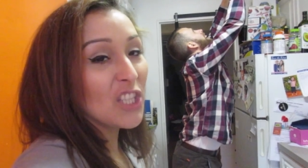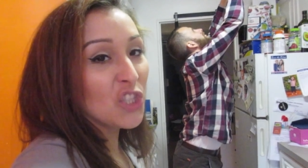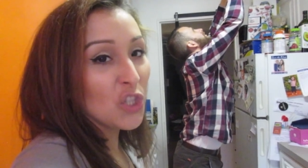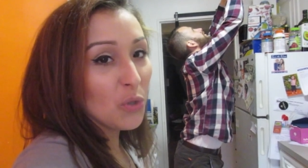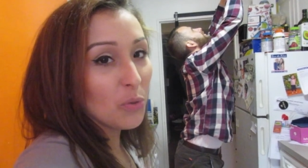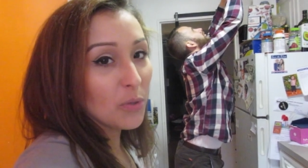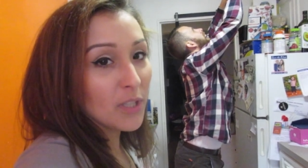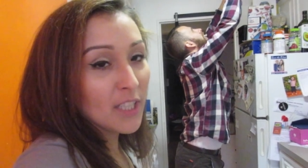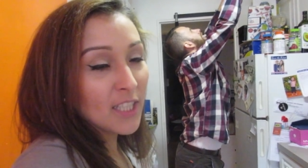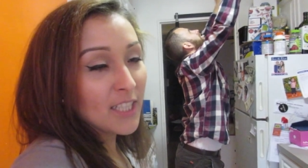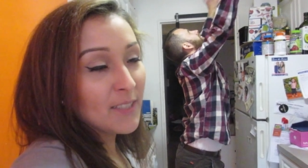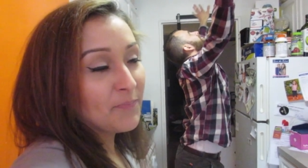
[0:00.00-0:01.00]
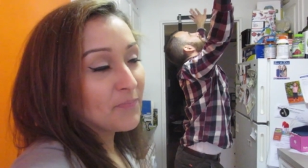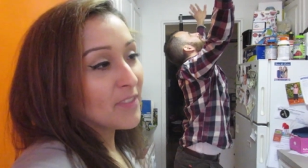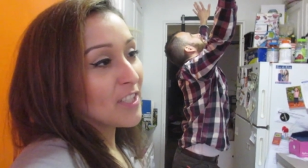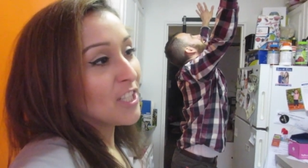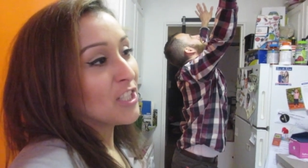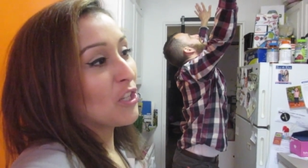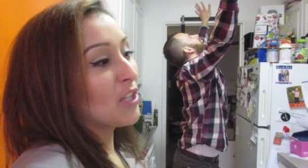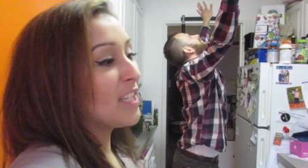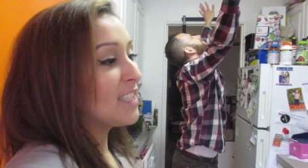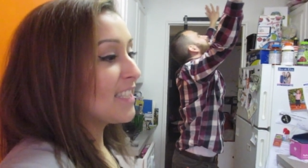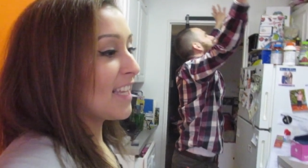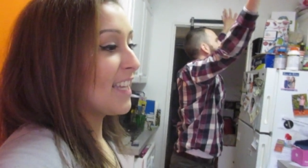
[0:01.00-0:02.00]
they do. So
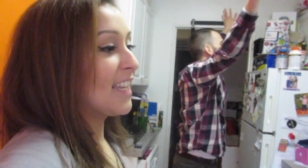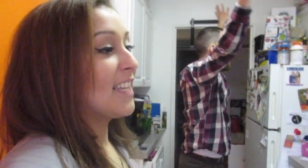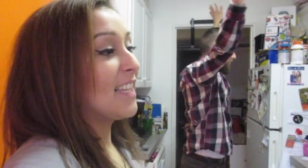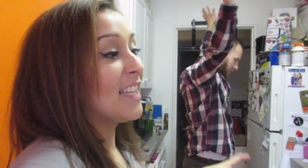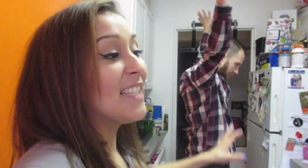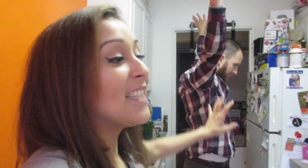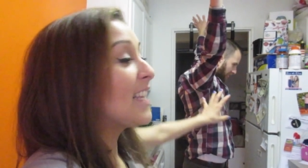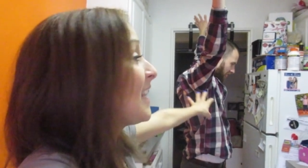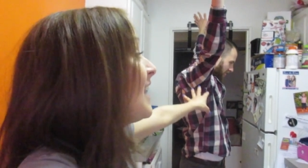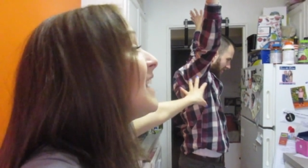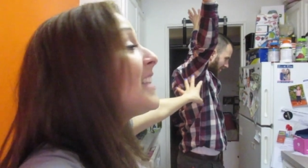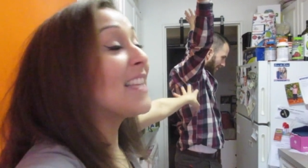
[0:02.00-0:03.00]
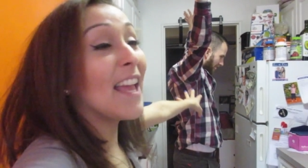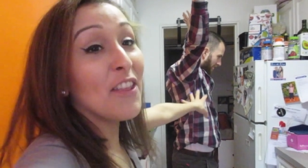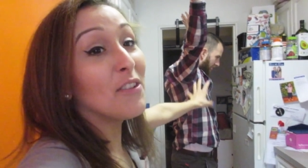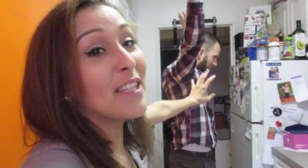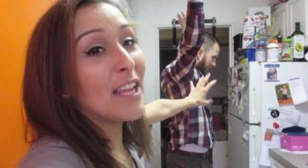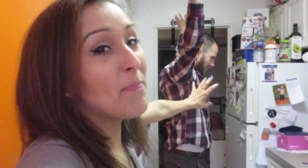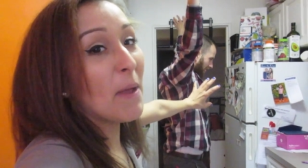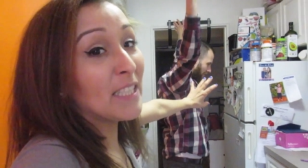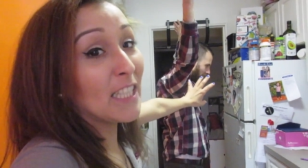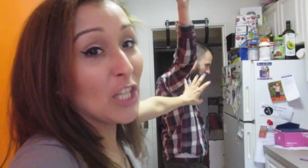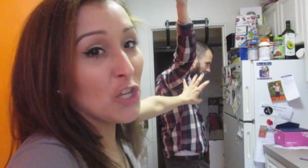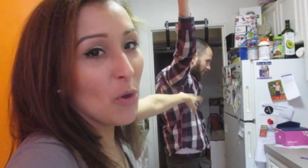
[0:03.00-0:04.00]
he's like, he's, he said there was like
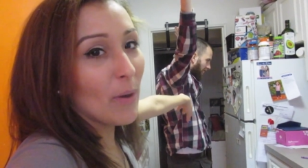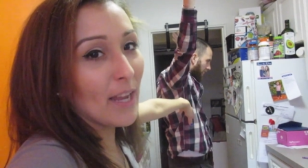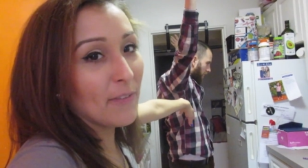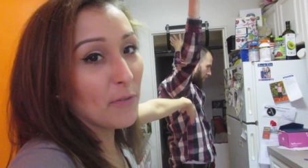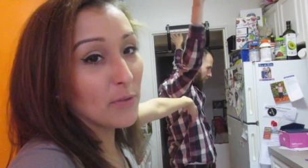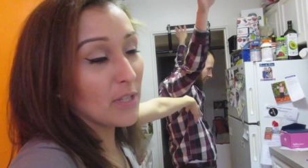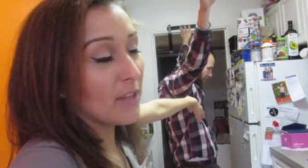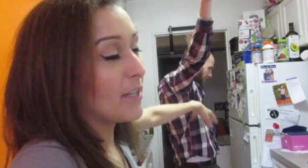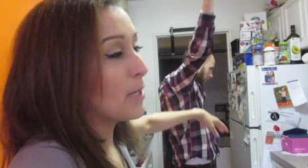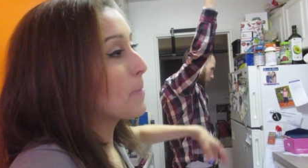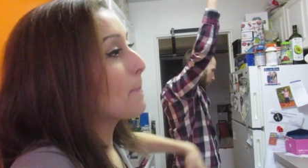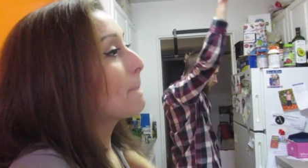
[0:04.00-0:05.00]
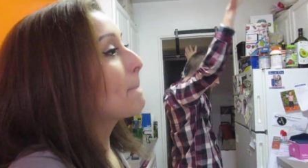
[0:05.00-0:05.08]
basically no headphones on there.